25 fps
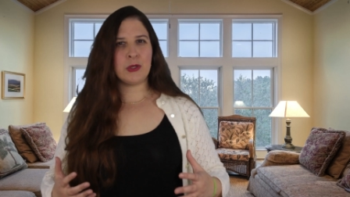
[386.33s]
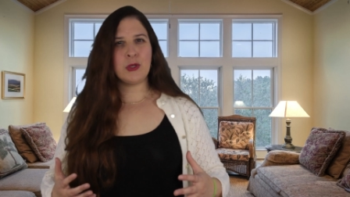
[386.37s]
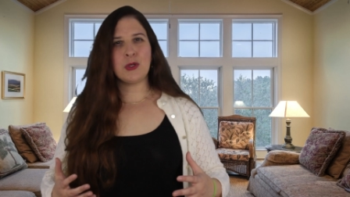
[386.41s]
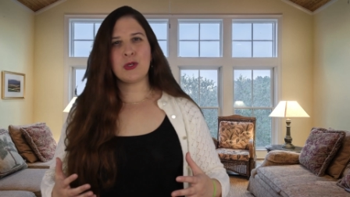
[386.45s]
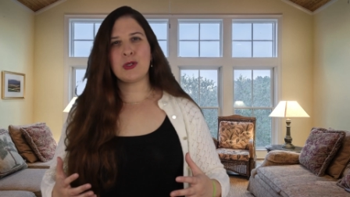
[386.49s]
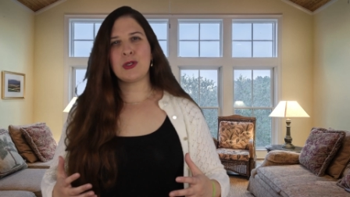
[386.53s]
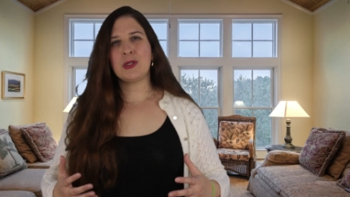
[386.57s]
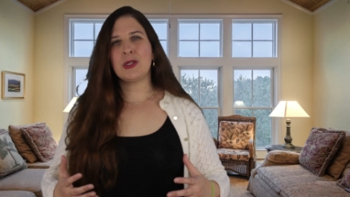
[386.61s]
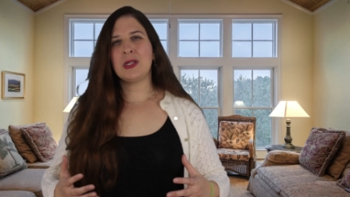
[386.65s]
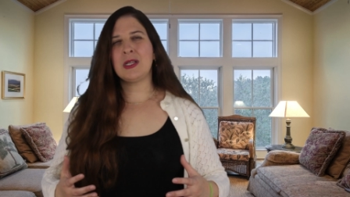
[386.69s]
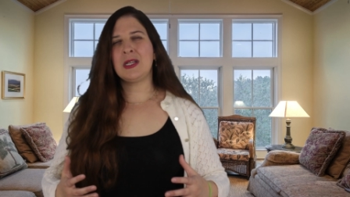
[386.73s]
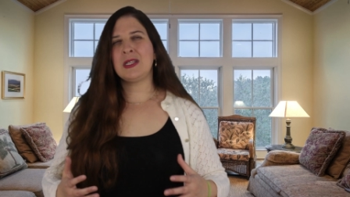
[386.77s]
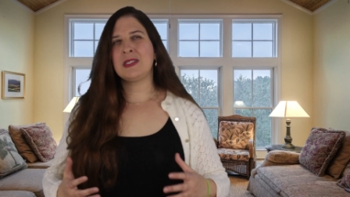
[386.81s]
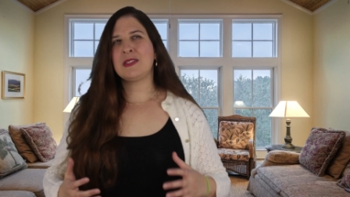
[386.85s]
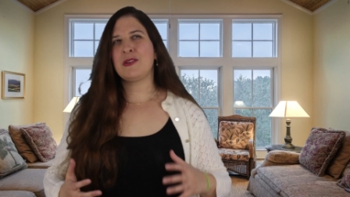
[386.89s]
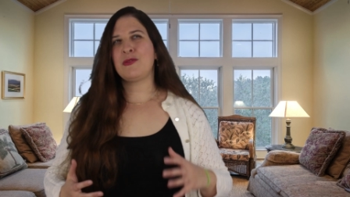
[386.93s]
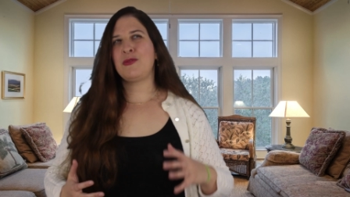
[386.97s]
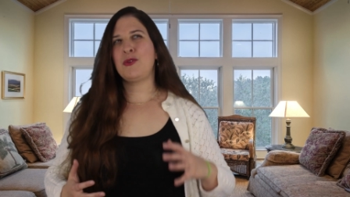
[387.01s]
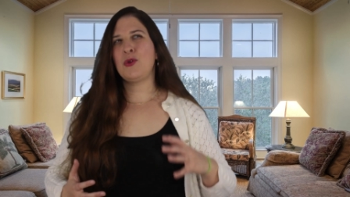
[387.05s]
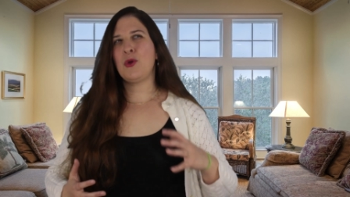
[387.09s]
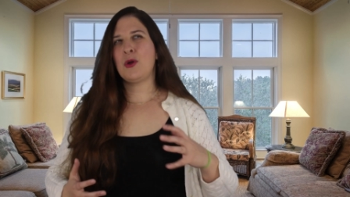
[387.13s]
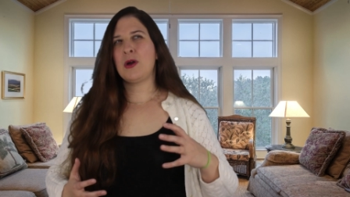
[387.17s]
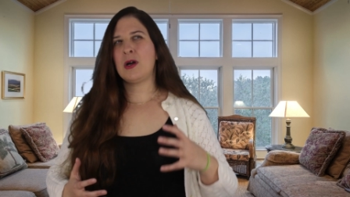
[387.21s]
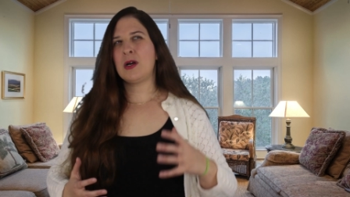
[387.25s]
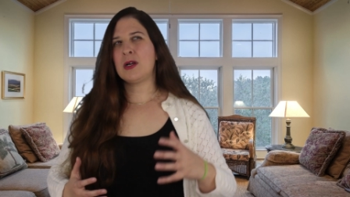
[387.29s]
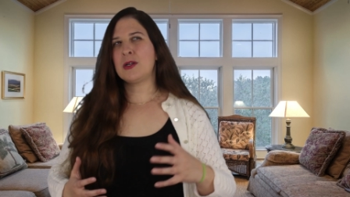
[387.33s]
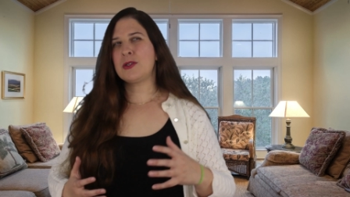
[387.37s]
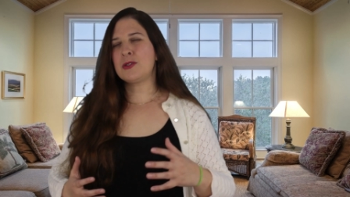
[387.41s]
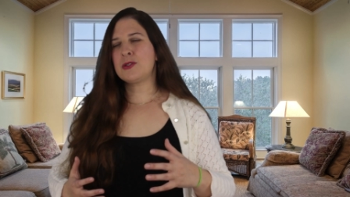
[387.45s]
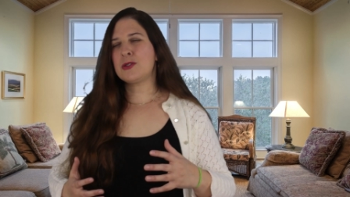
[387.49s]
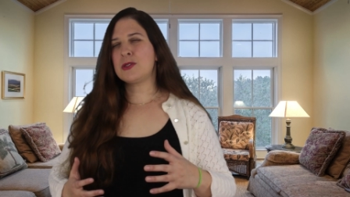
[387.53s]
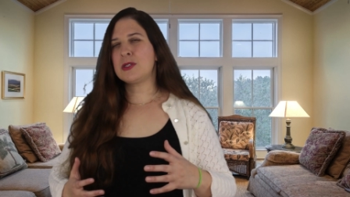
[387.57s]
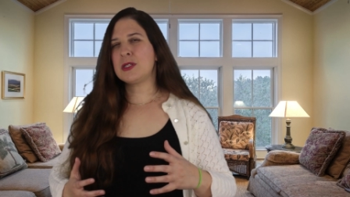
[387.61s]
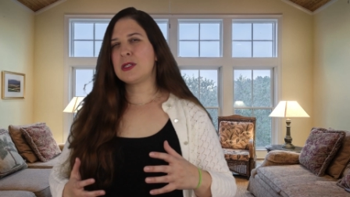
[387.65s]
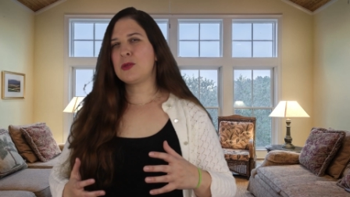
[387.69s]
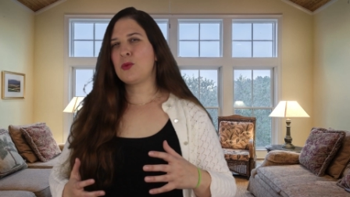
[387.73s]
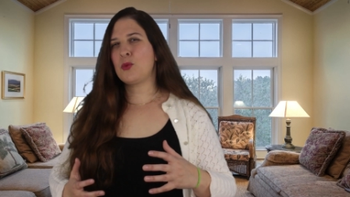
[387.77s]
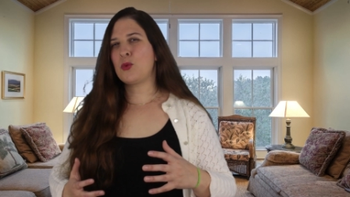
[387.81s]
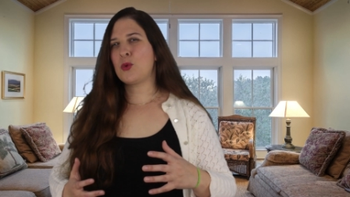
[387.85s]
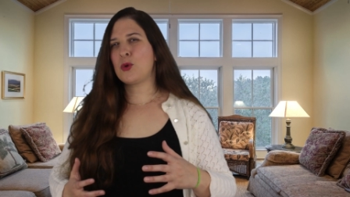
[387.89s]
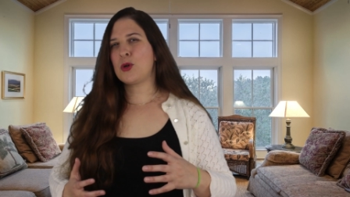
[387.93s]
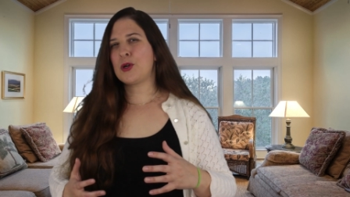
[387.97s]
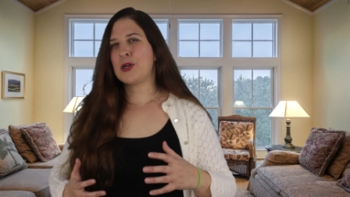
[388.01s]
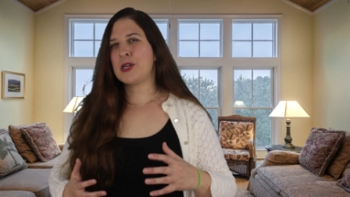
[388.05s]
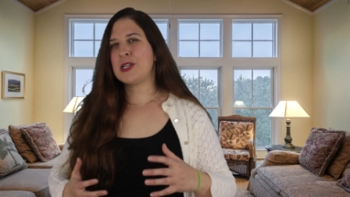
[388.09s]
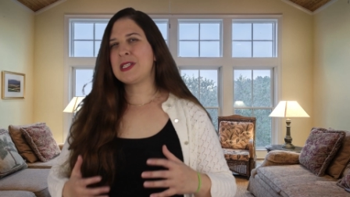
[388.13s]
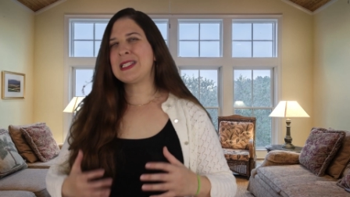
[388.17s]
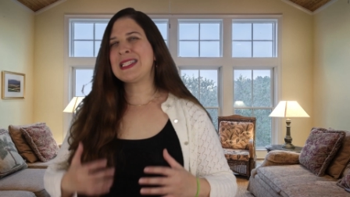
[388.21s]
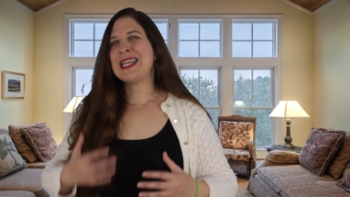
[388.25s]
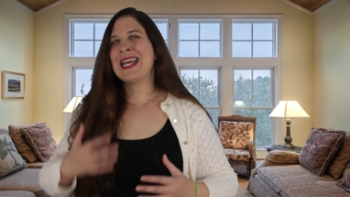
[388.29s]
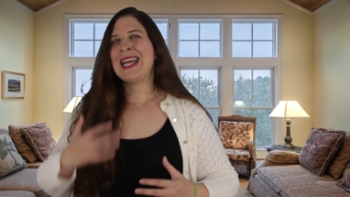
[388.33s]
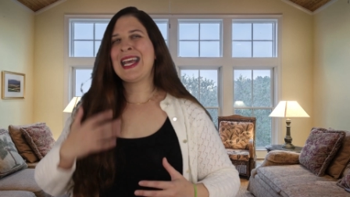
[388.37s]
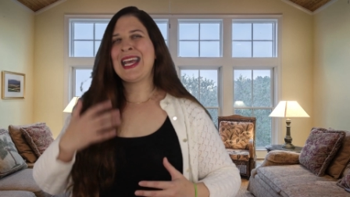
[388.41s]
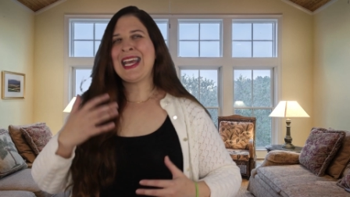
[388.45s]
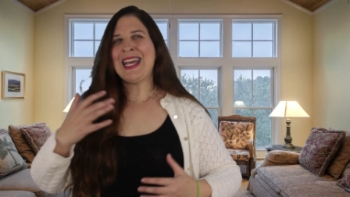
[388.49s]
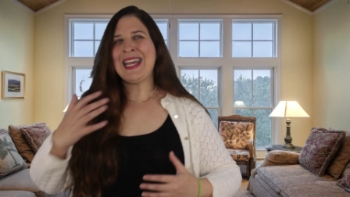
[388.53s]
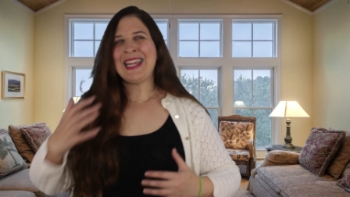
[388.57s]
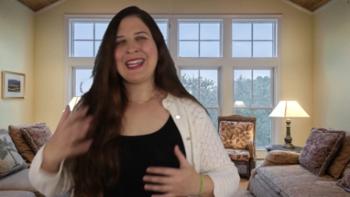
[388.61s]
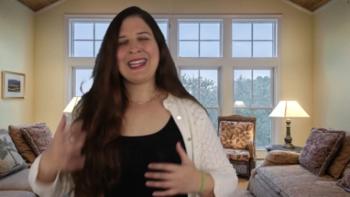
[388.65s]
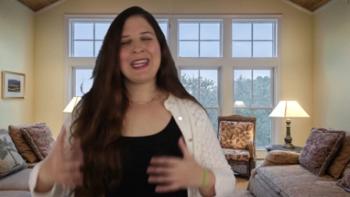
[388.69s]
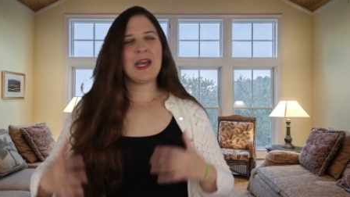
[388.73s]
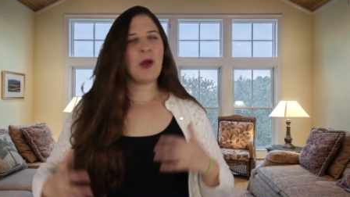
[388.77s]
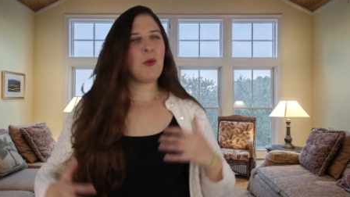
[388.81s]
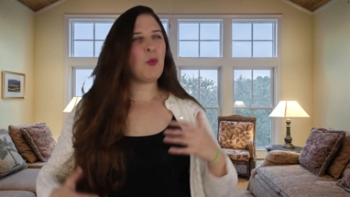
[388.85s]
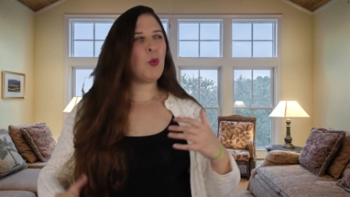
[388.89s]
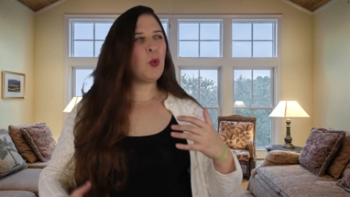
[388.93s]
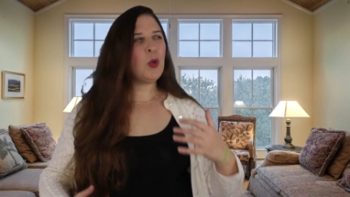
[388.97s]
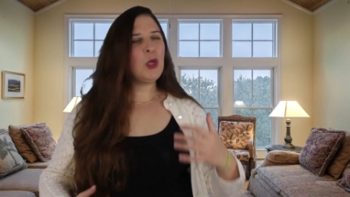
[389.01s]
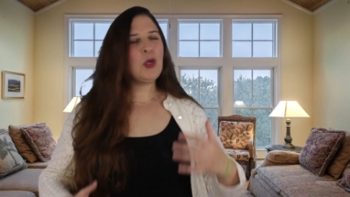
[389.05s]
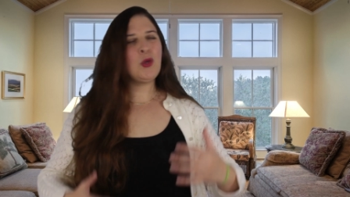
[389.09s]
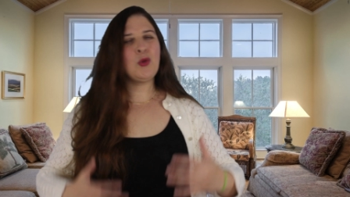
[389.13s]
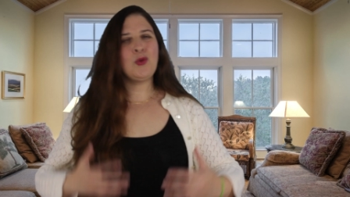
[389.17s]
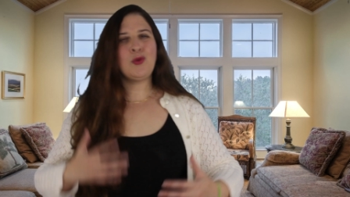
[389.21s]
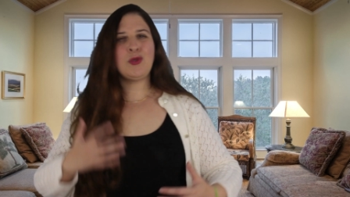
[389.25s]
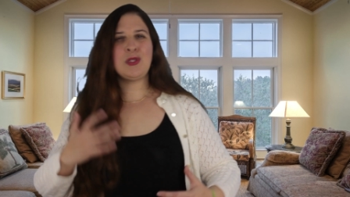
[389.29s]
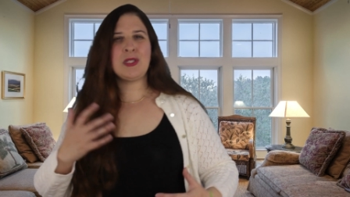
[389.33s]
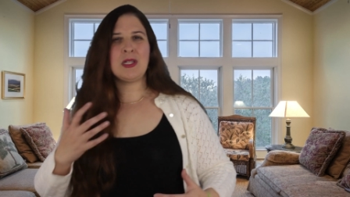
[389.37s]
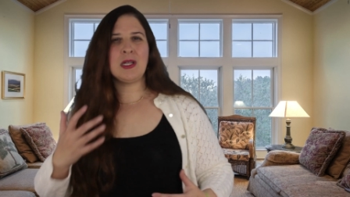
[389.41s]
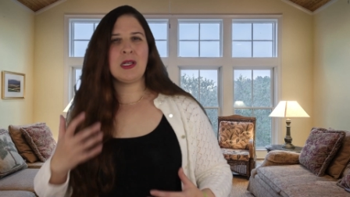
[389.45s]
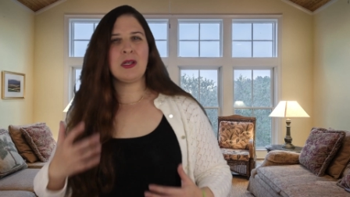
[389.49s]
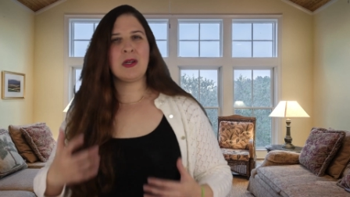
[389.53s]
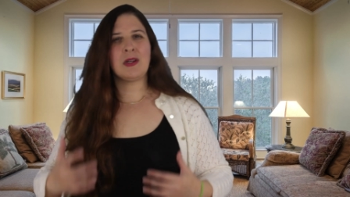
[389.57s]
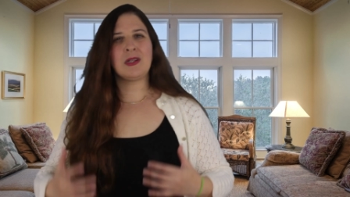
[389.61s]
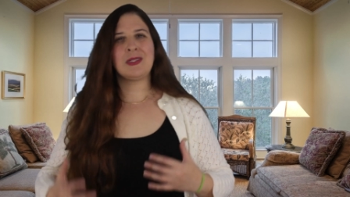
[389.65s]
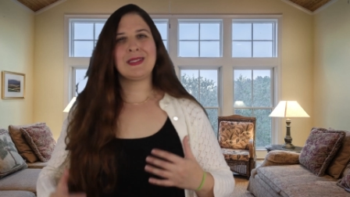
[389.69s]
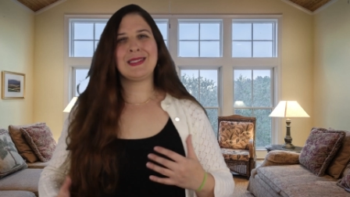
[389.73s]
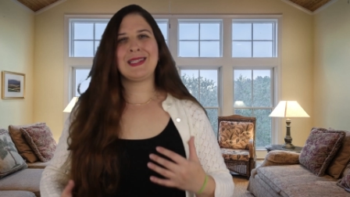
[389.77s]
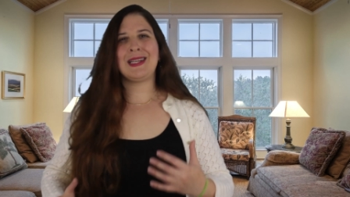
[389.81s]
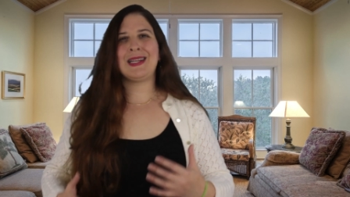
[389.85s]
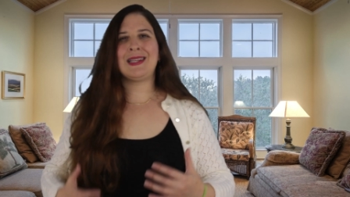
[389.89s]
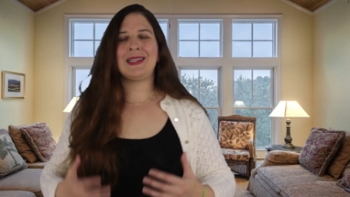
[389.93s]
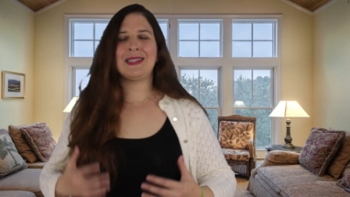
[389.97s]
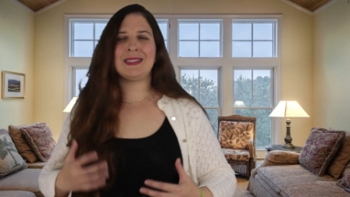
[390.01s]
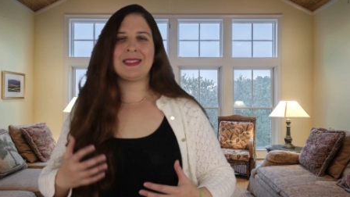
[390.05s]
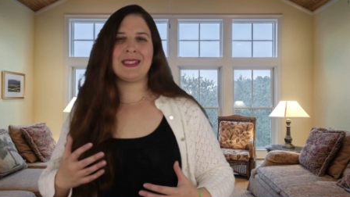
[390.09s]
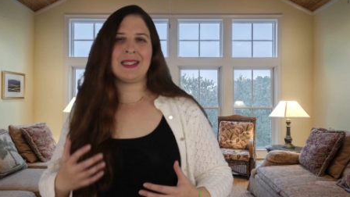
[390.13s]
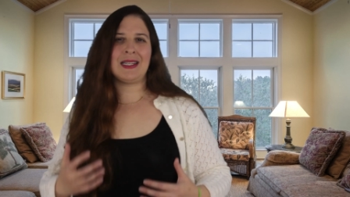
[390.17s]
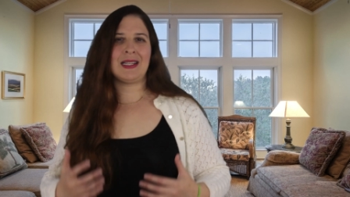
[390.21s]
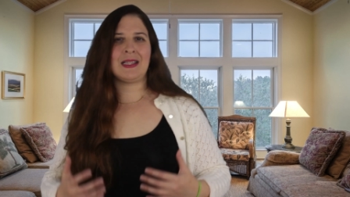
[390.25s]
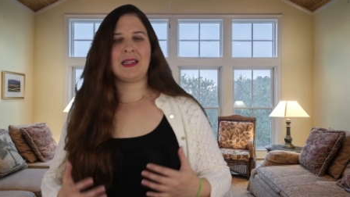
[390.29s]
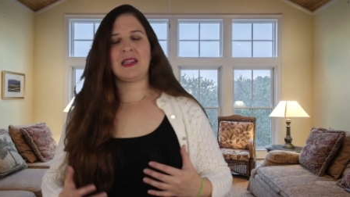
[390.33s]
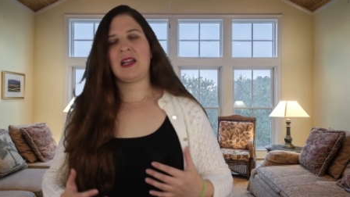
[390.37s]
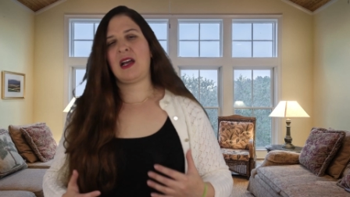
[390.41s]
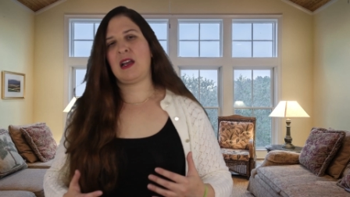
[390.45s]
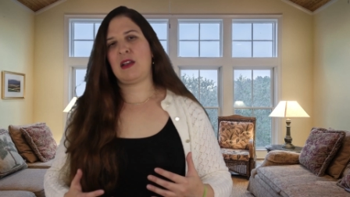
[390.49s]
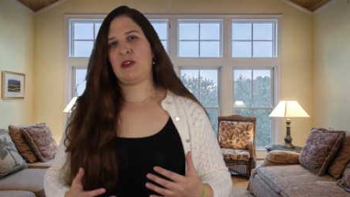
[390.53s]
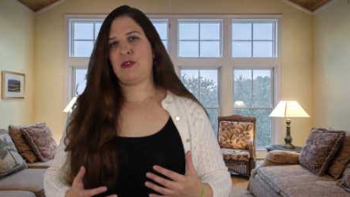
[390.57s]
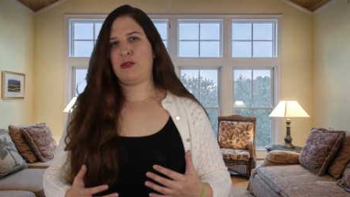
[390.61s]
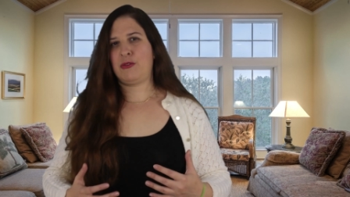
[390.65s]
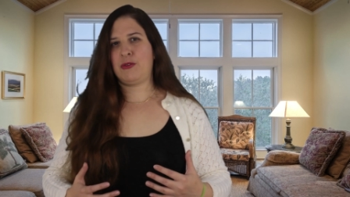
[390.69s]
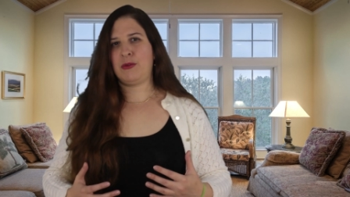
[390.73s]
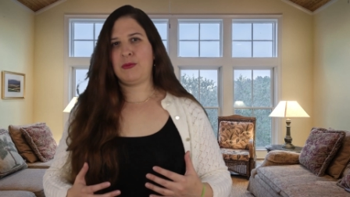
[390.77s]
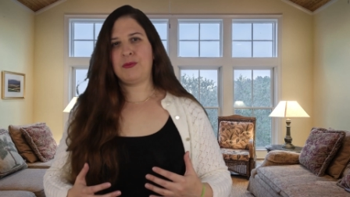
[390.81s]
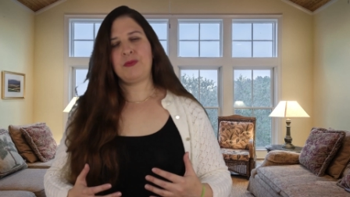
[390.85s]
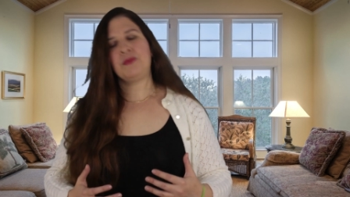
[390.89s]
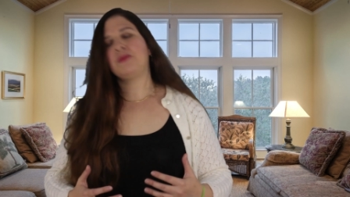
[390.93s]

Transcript: Usually it's a few hundred words that we use in our day-to-day life.